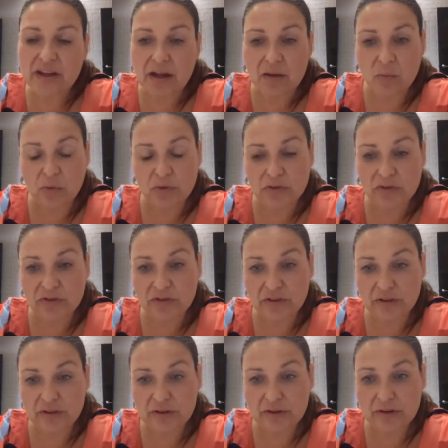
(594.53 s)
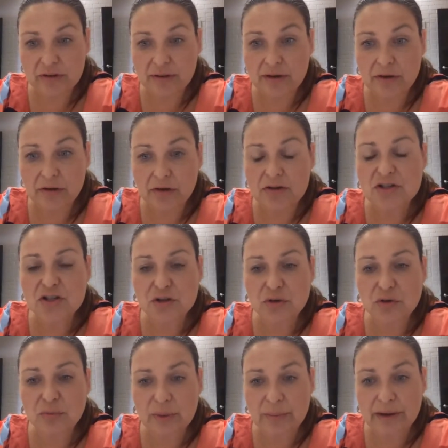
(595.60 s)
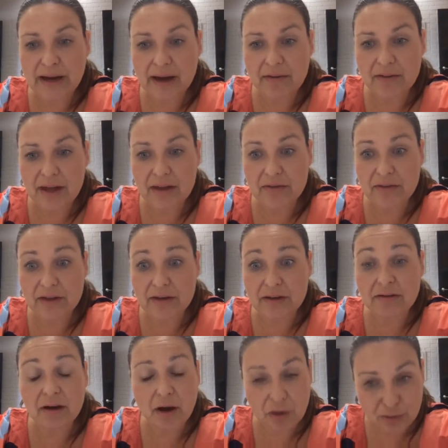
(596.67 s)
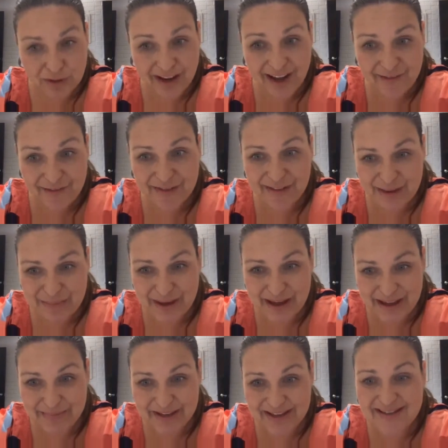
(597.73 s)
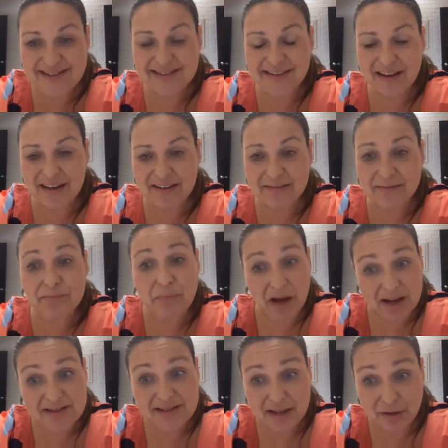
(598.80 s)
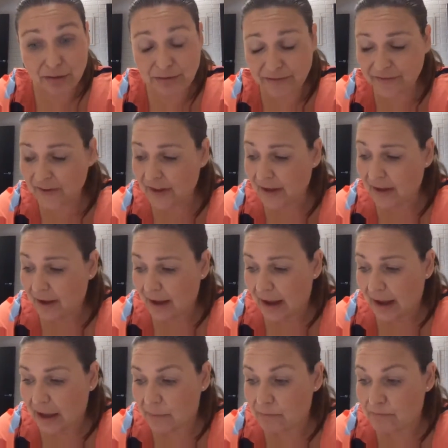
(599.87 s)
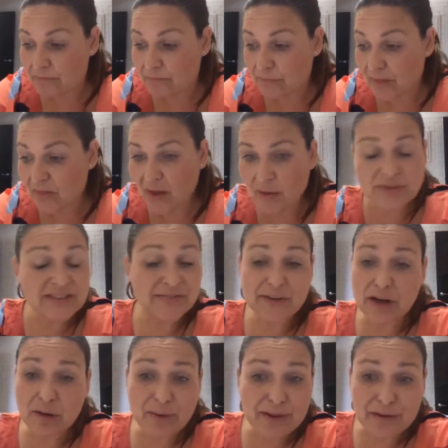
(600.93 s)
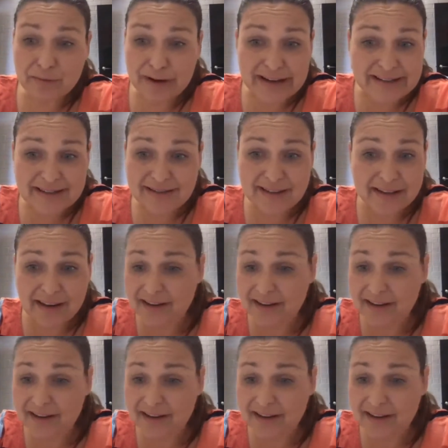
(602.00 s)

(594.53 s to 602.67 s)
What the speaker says: I want to, assure women out there that are older having their babies, like myself, and that was for no other reason that I